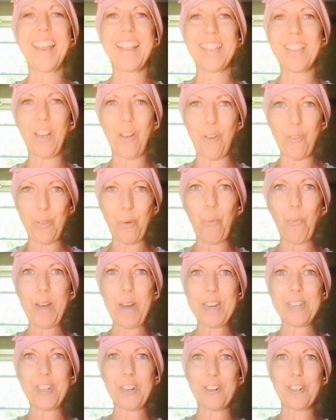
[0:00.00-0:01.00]
like the
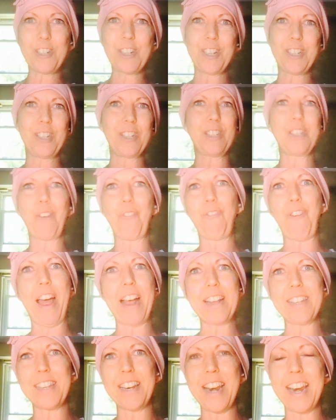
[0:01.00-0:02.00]
research, because it's so
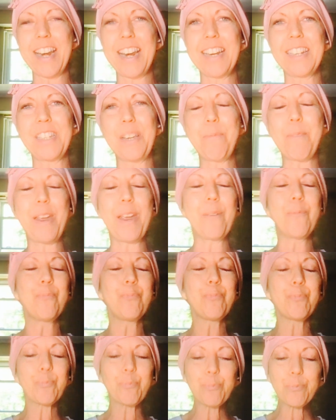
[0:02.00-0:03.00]
fascinating to me
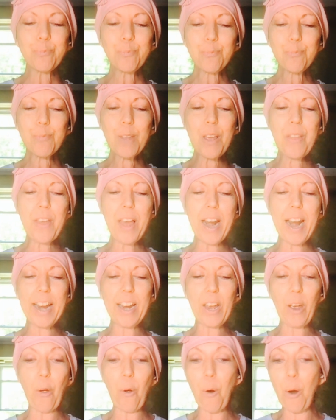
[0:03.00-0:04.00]
that
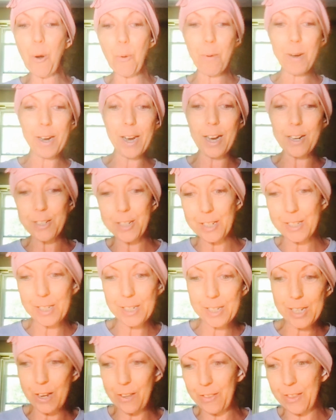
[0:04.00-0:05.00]
I go, oh my gosh, this
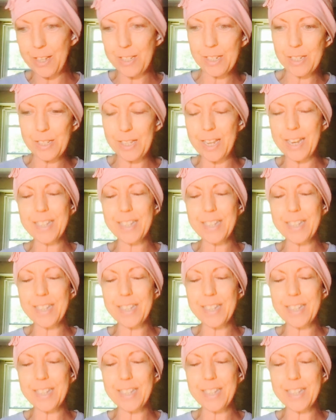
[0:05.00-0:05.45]
is how this is